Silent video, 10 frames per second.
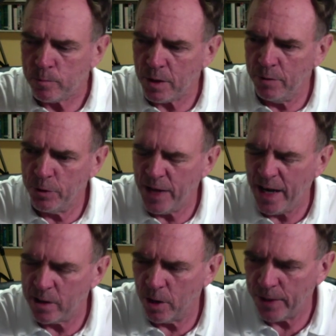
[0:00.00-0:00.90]
for
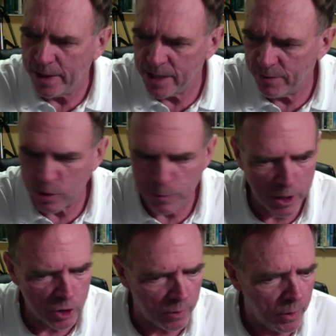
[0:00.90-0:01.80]
our Thanksgiving
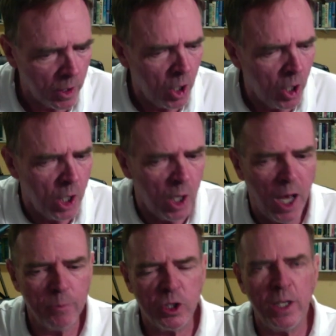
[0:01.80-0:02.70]
special.
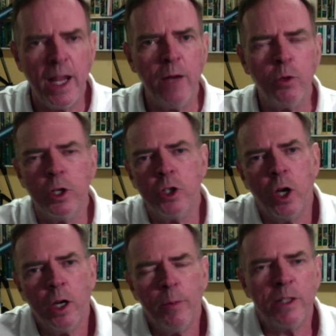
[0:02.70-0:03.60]
Today we're going to
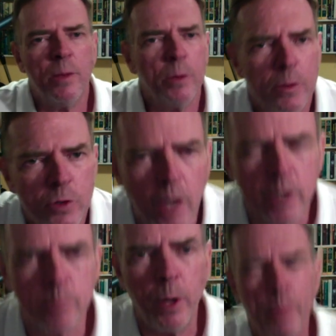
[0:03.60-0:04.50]
talk about something we've
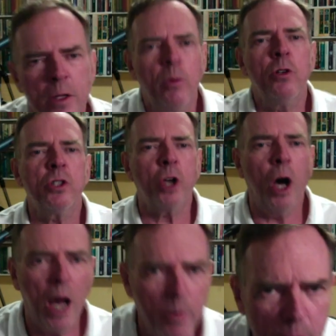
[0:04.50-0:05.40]
talked, probably the most
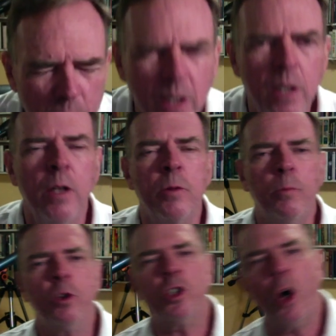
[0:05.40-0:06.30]
common, most